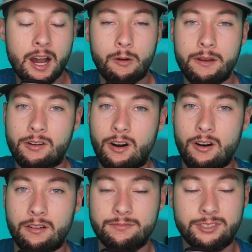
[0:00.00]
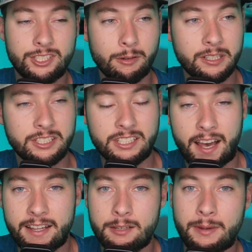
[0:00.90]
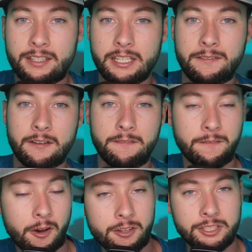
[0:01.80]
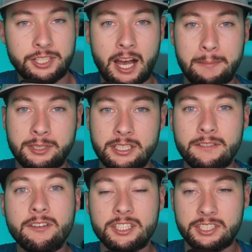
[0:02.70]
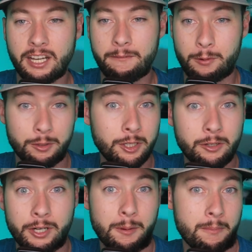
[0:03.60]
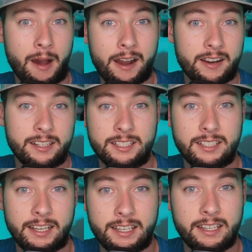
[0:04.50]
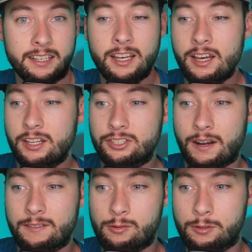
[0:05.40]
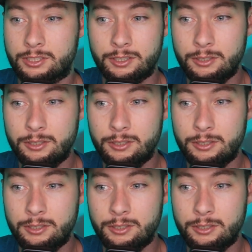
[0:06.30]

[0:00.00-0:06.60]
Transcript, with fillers: We were all so excited about different photoshops and different stuff. Where ooh, Urban Meyer hinted at getting Trevor Lawrence.